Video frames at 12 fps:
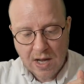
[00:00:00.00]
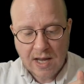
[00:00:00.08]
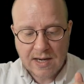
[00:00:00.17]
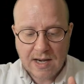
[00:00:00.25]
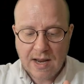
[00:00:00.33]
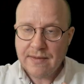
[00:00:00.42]

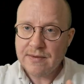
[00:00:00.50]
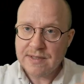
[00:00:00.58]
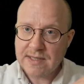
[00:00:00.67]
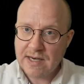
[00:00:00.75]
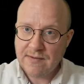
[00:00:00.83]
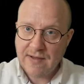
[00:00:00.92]
another
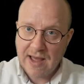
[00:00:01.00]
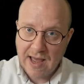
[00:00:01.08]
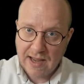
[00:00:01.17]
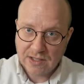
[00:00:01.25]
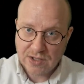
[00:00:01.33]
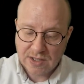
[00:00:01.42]
set of
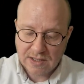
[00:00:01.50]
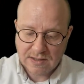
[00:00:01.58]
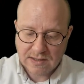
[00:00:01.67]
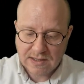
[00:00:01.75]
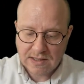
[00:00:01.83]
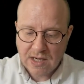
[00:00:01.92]

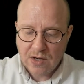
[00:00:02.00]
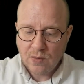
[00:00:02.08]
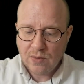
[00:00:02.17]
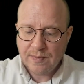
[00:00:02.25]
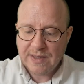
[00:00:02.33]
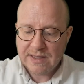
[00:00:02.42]
actions
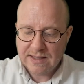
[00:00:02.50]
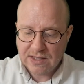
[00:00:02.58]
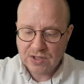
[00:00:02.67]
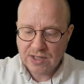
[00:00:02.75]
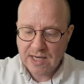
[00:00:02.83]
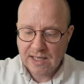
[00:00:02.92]
will be
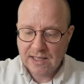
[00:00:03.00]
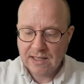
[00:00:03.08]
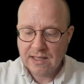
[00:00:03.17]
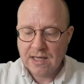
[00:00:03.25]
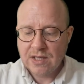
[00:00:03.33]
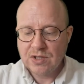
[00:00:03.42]

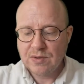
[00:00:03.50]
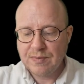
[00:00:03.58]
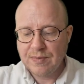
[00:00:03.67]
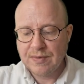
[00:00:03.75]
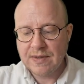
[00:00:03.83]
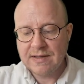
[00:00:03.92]
initiated to
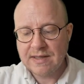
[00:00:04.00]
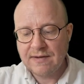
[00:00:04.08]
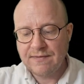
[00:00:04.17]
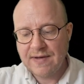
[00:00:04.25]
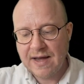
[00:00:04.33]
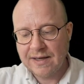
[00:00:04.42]
bring
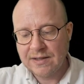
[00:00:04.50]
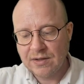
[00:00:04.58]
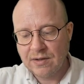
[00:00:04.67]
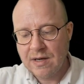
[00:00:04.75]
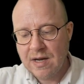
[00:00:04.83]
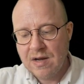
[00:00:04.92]
that
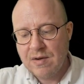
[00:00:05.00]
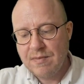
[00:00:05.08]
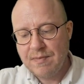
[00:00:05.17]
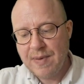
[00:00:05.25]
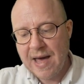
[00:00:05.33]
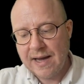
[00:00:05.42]
factor
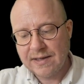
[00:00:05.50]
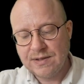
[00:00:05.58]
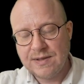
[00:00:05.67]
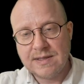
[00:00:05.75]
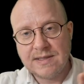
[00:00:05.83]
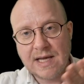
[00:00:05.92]
back
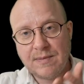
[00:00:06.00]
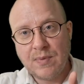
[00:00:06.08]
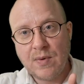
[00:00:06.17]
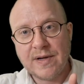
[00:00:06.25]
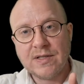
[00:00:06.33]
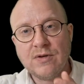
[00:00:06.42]
to the set point.